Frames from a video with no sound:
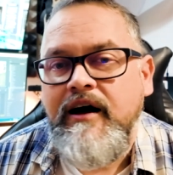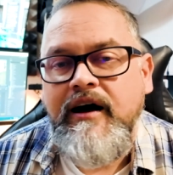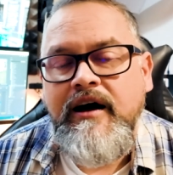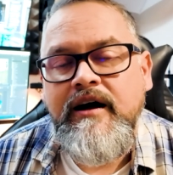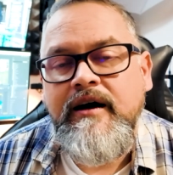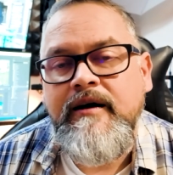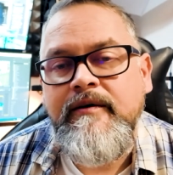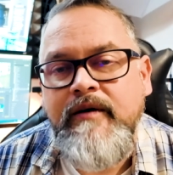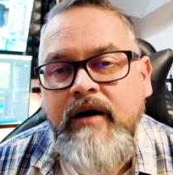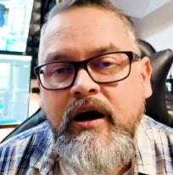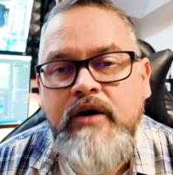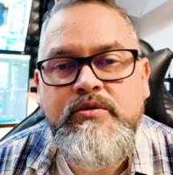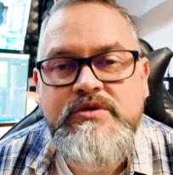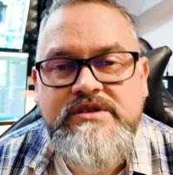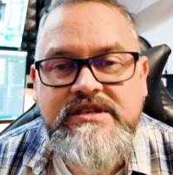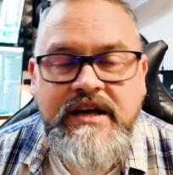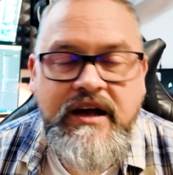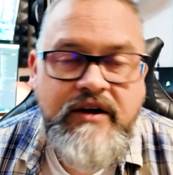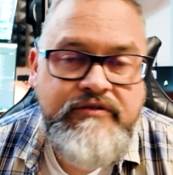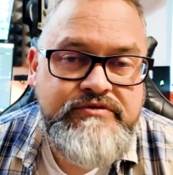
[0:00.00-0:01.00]
I
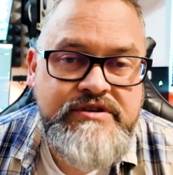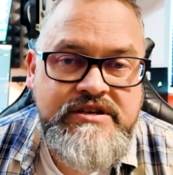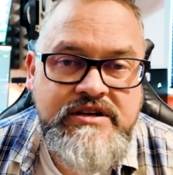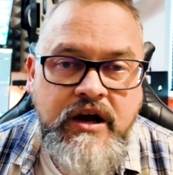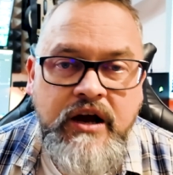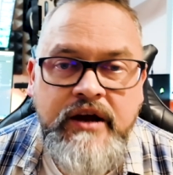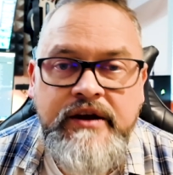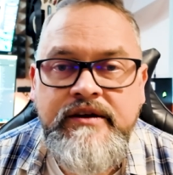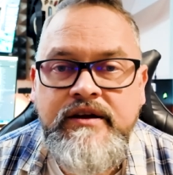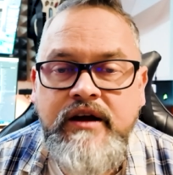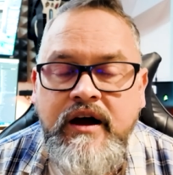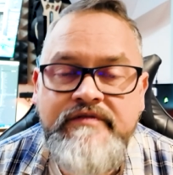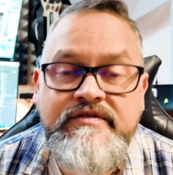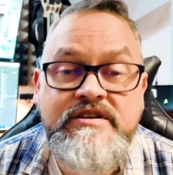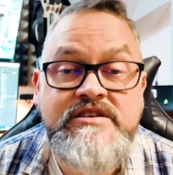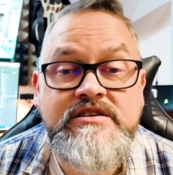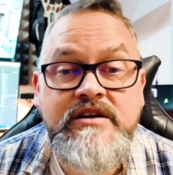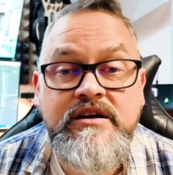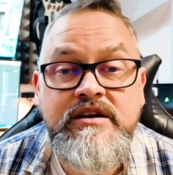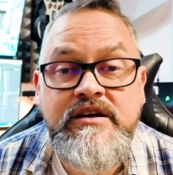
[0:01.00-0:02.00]
would say I've resigned. I've
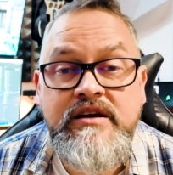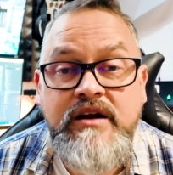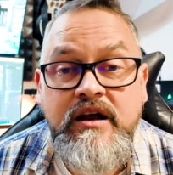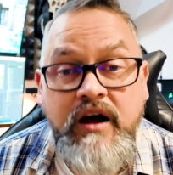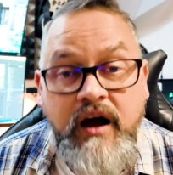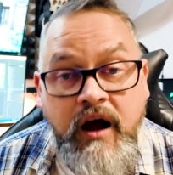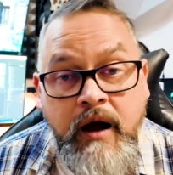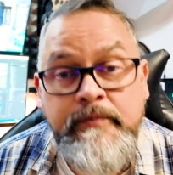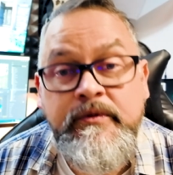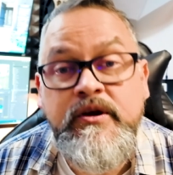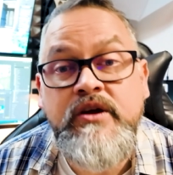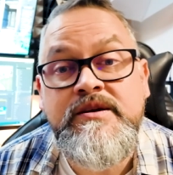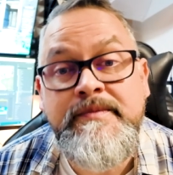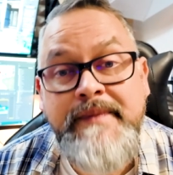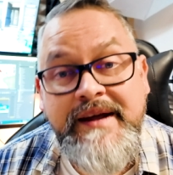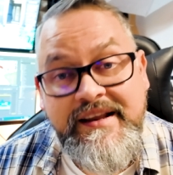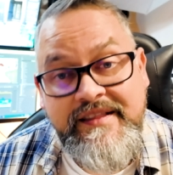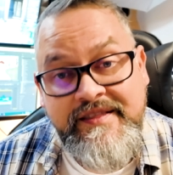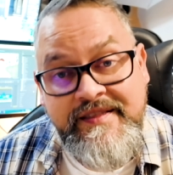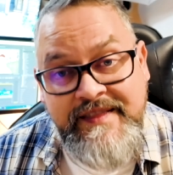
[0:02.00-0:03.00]
decided I'm going to
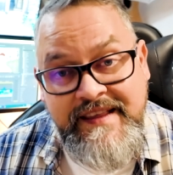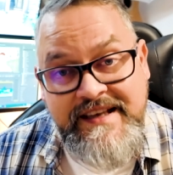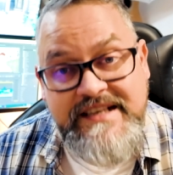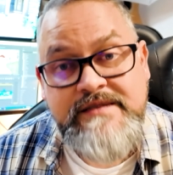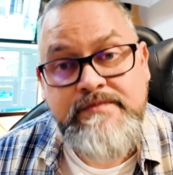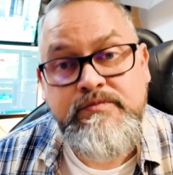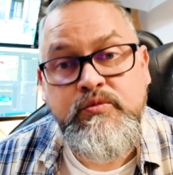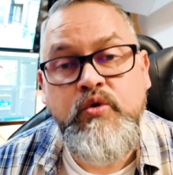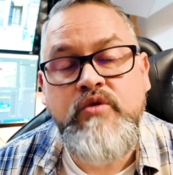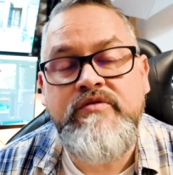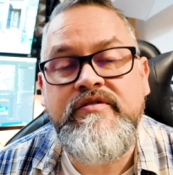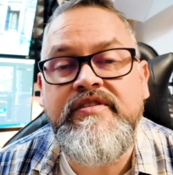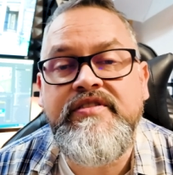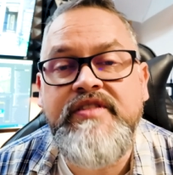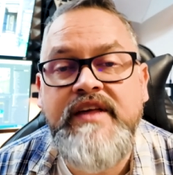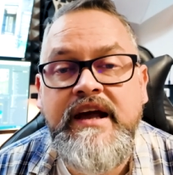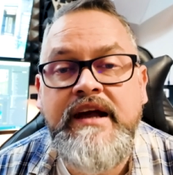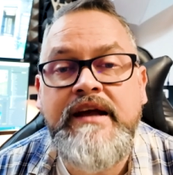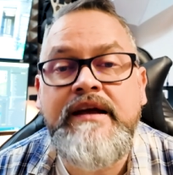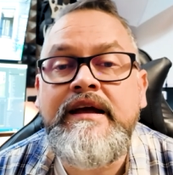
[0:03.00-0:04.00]
make this more of a
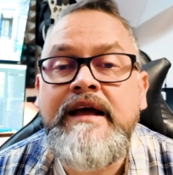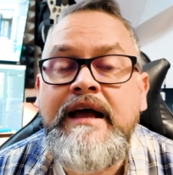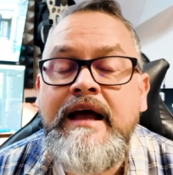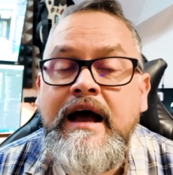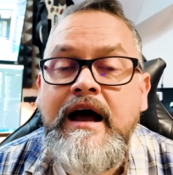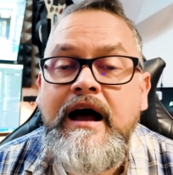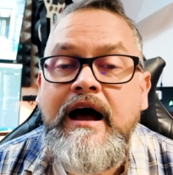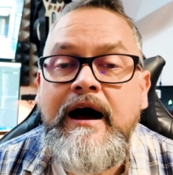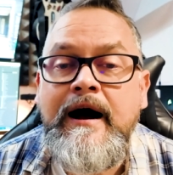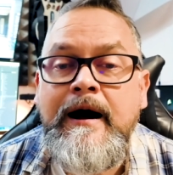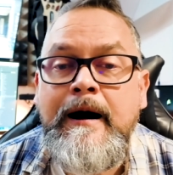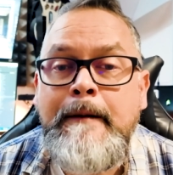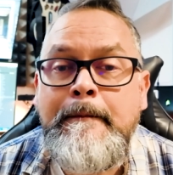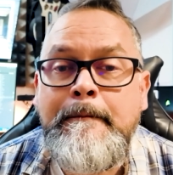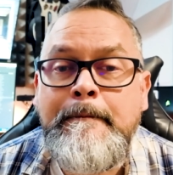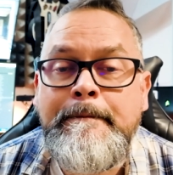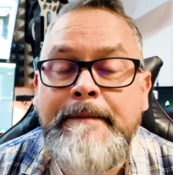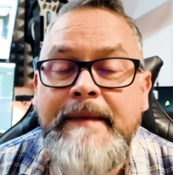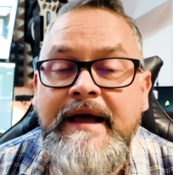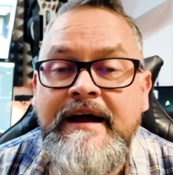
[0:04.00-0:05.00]
thing,
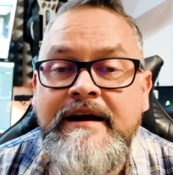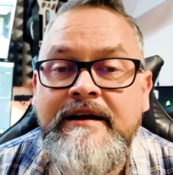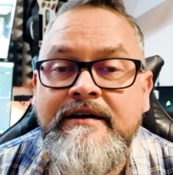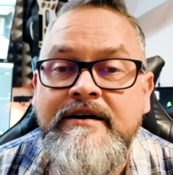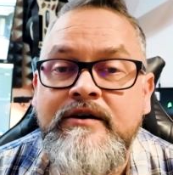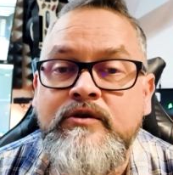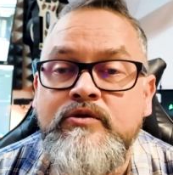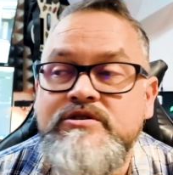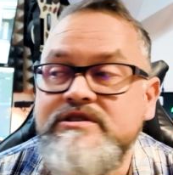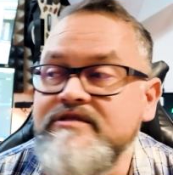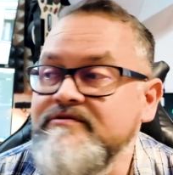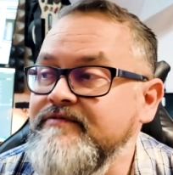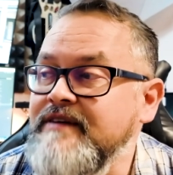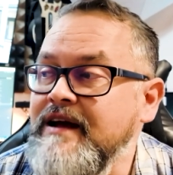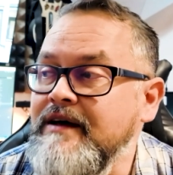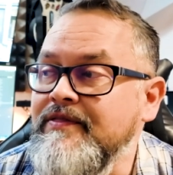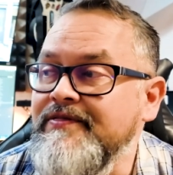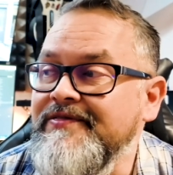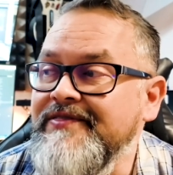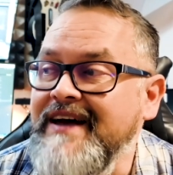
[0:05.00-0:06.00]
and I also
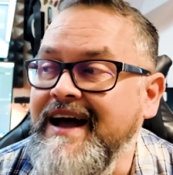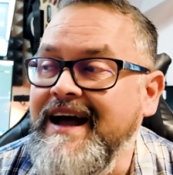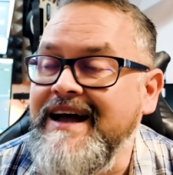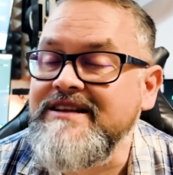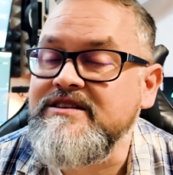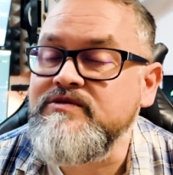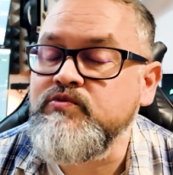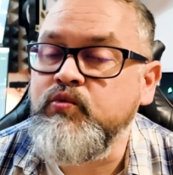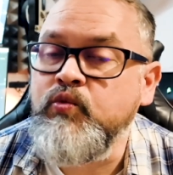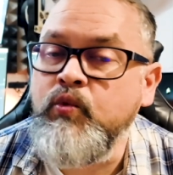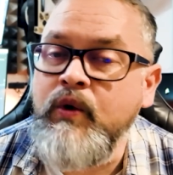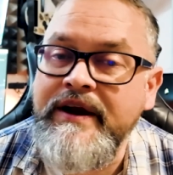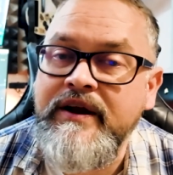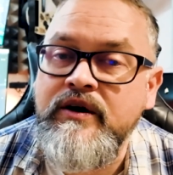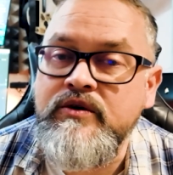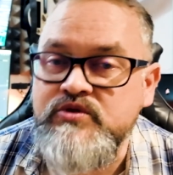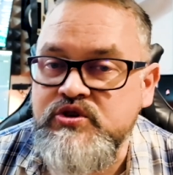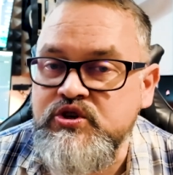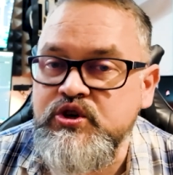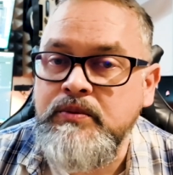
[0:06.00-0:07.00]
found that when
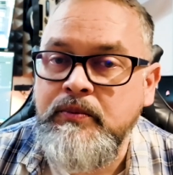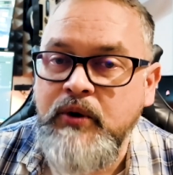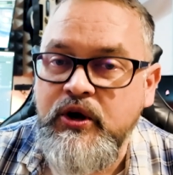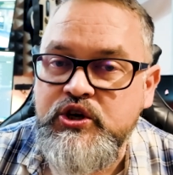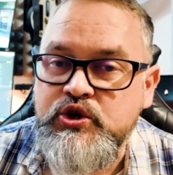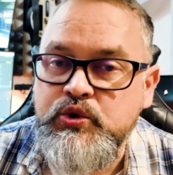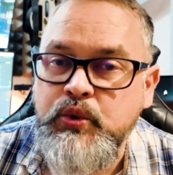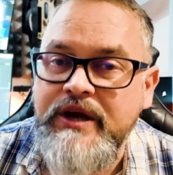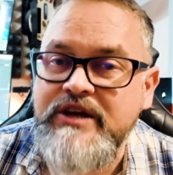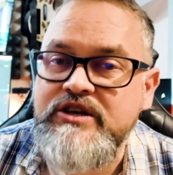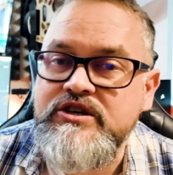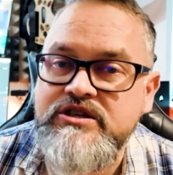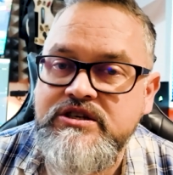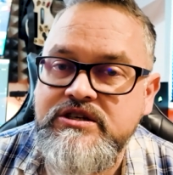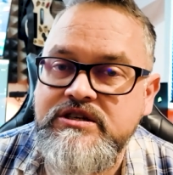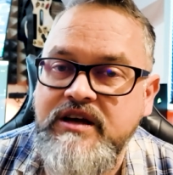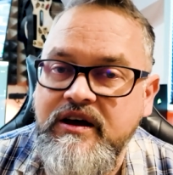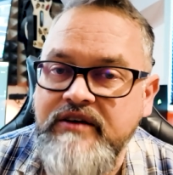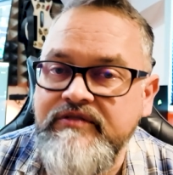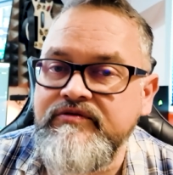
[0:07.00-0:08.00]
I was doing my Twitch
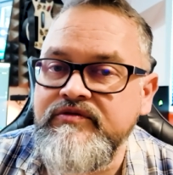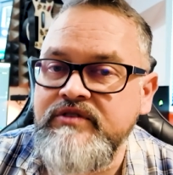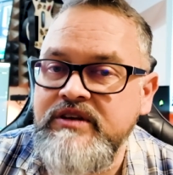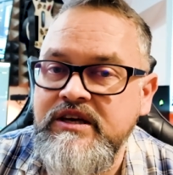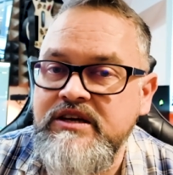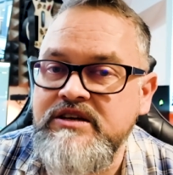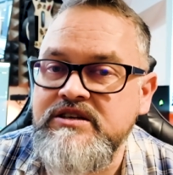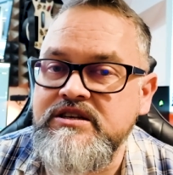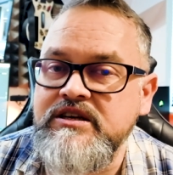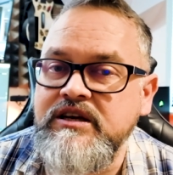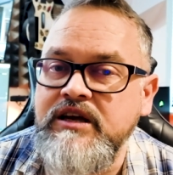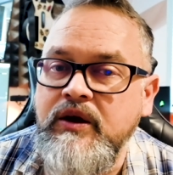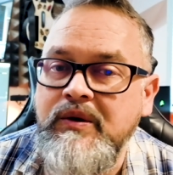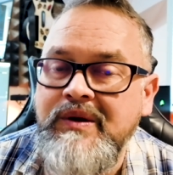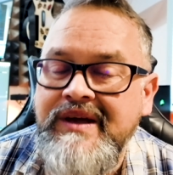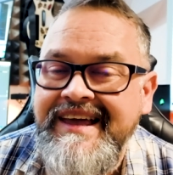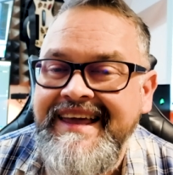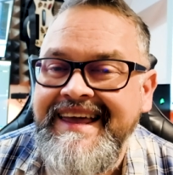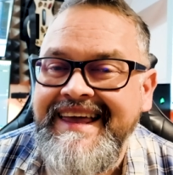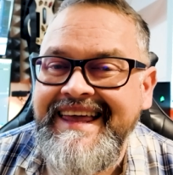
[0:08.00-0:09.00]
stuff years ago,
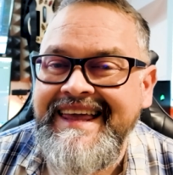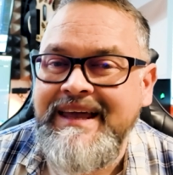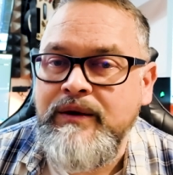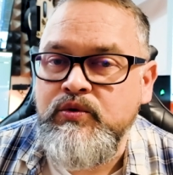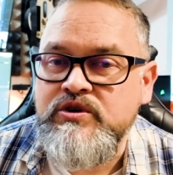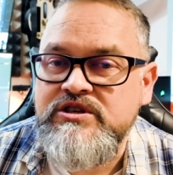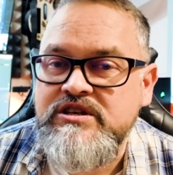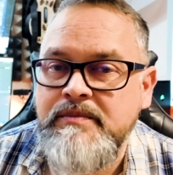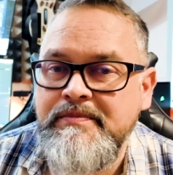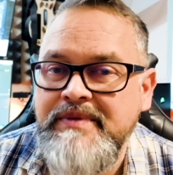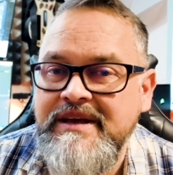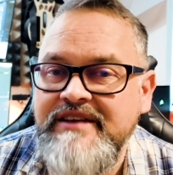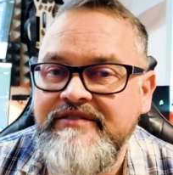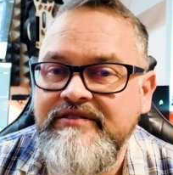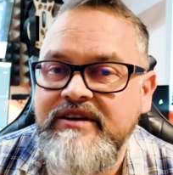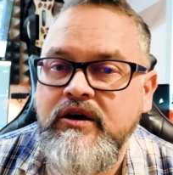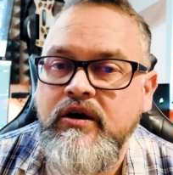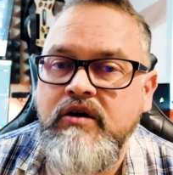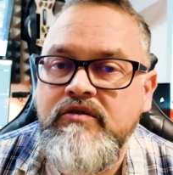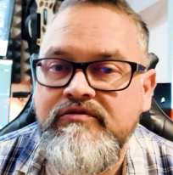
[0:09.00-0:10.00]
it was a bit
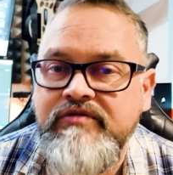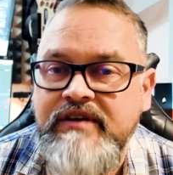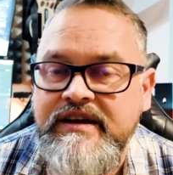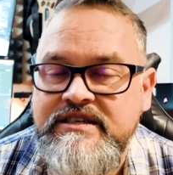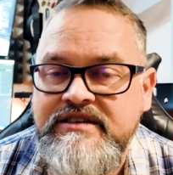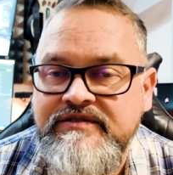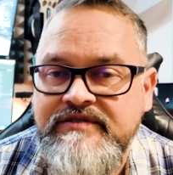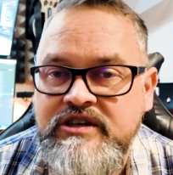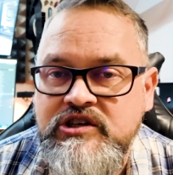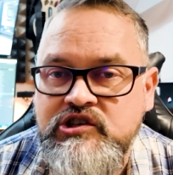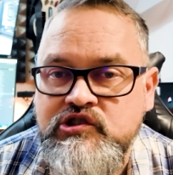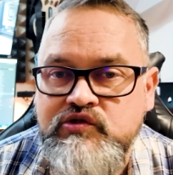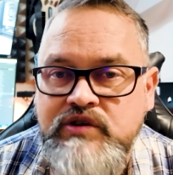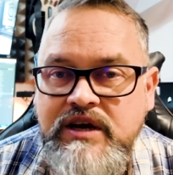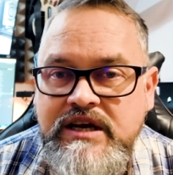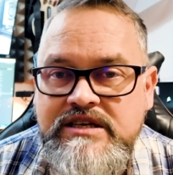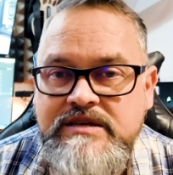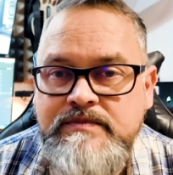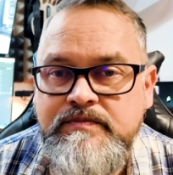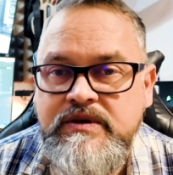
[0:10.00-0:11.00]
of a conflict of
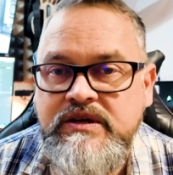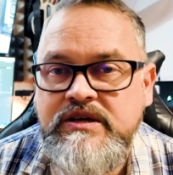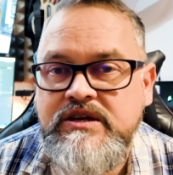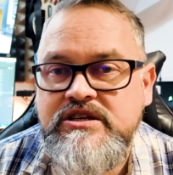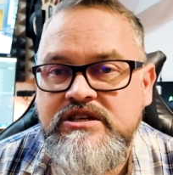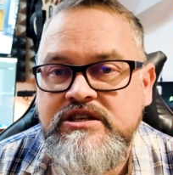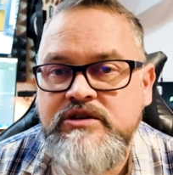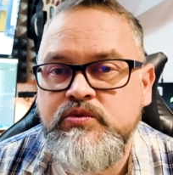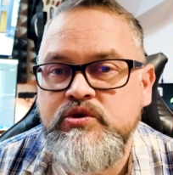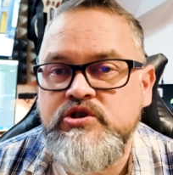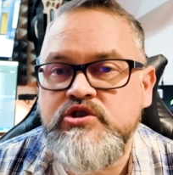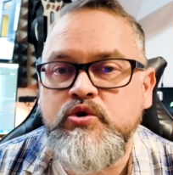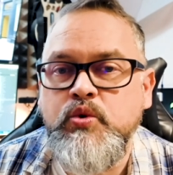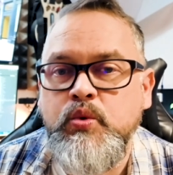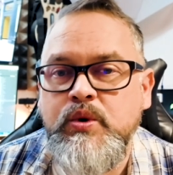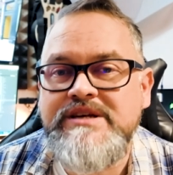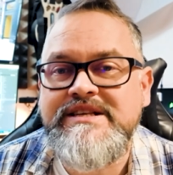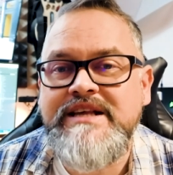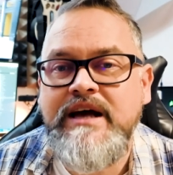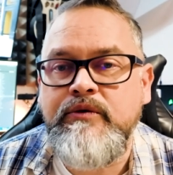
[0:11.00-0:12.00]
interest, because there was
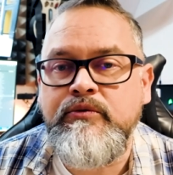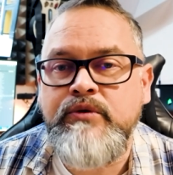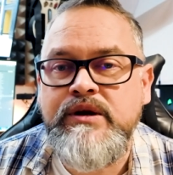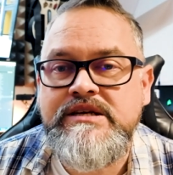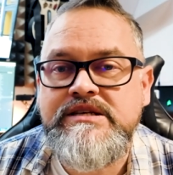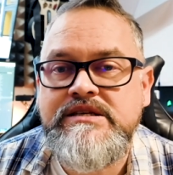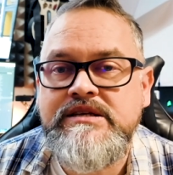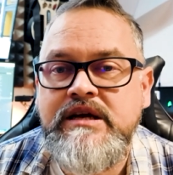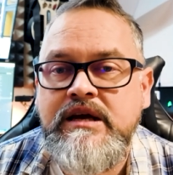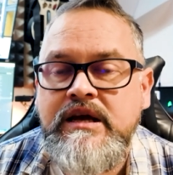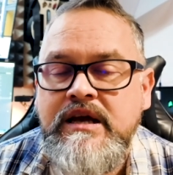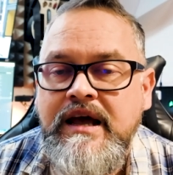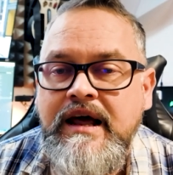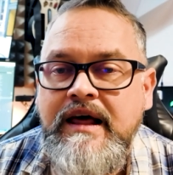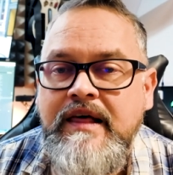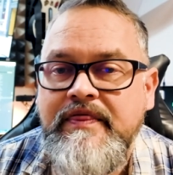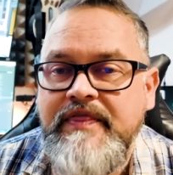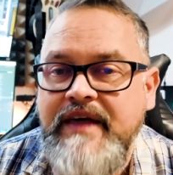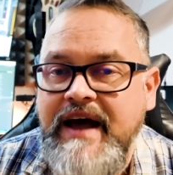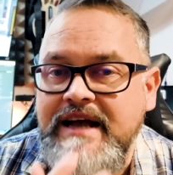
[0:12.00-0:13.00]
always that risk
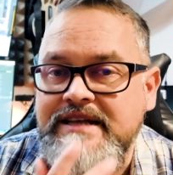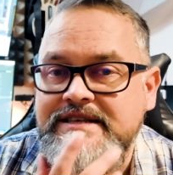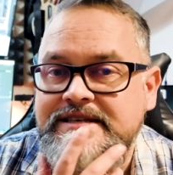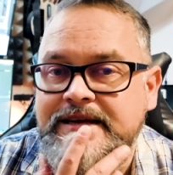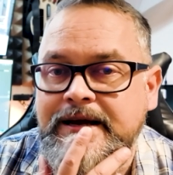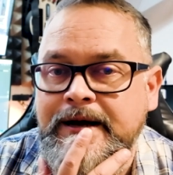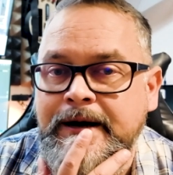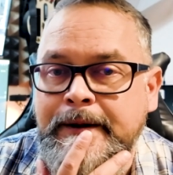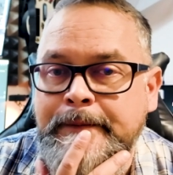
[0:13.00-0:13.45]
that